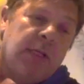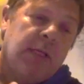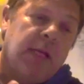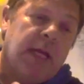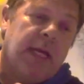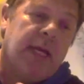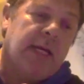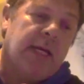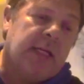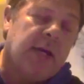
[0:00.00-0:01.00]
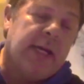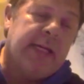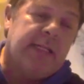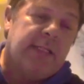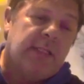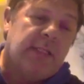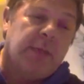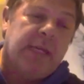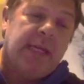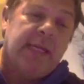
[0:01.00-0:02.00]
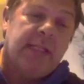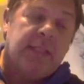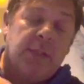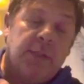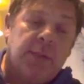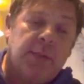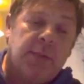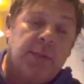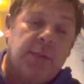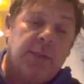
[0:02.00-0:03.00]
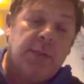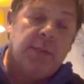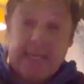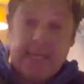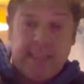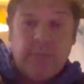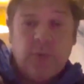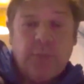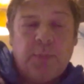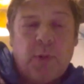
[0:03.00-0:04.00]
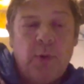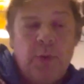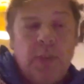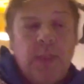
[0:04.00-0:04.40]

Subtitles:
I guided Top Gear to the magnetic North Pole,